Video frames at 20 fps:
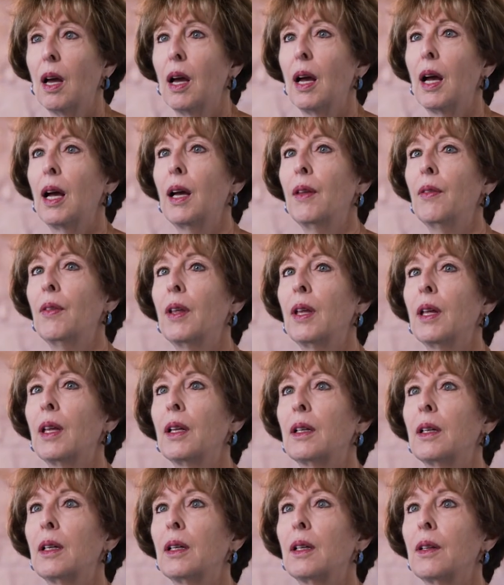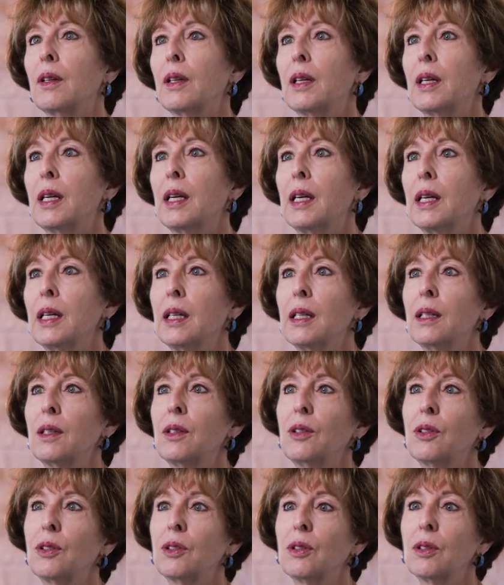And then the
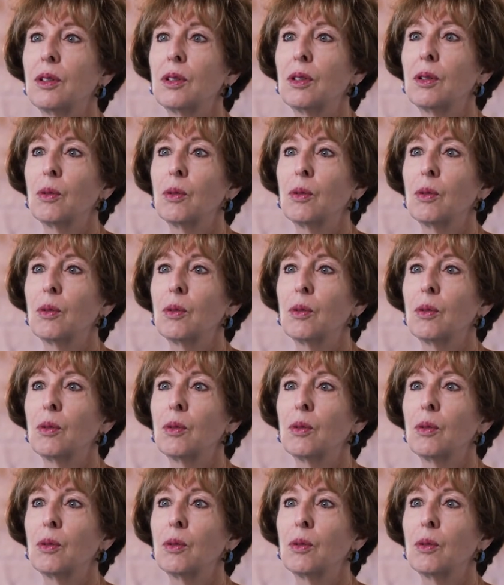kids